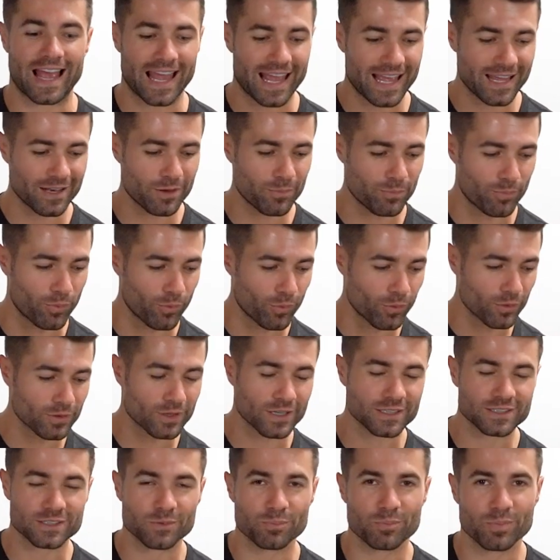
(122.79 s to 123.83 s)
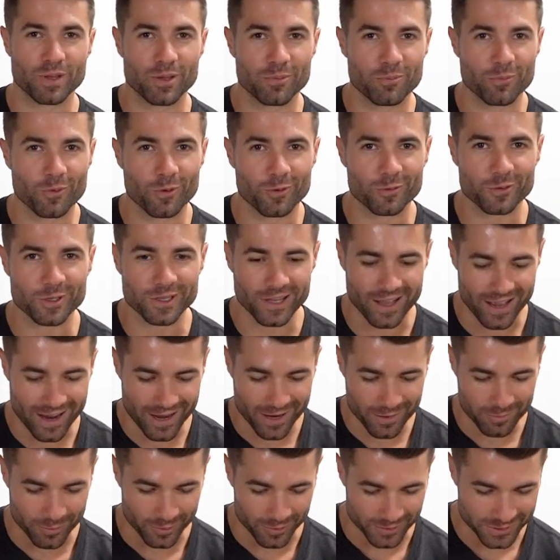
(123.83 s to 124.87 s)
and a board that's a bit more
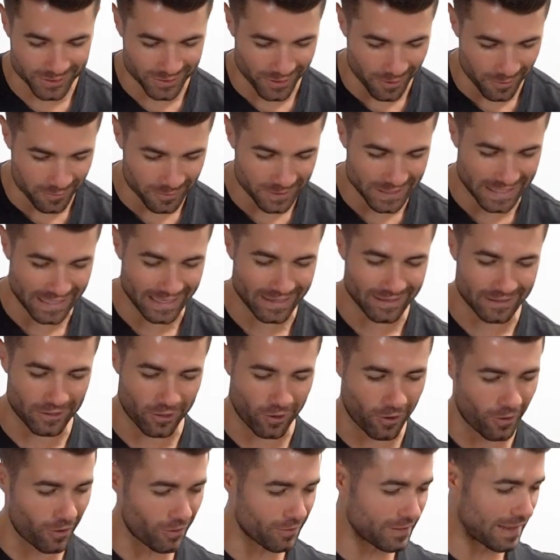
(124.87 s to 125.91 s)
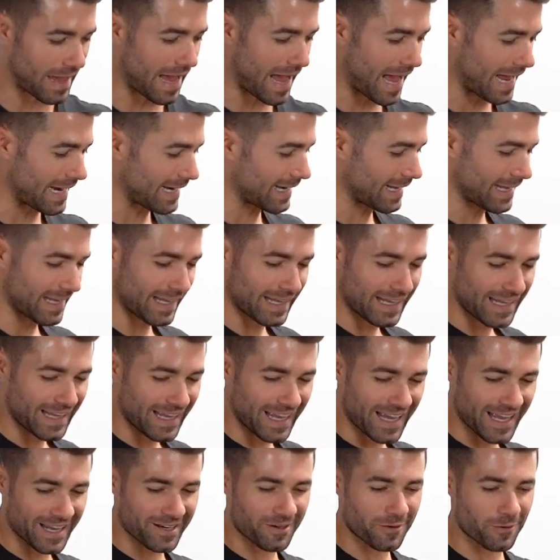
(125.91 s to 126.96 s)
reliable. So we've taken all that
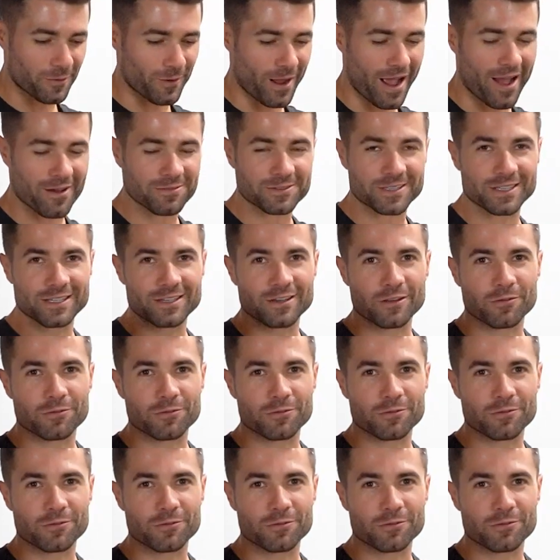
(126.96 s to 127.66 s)
and crafted the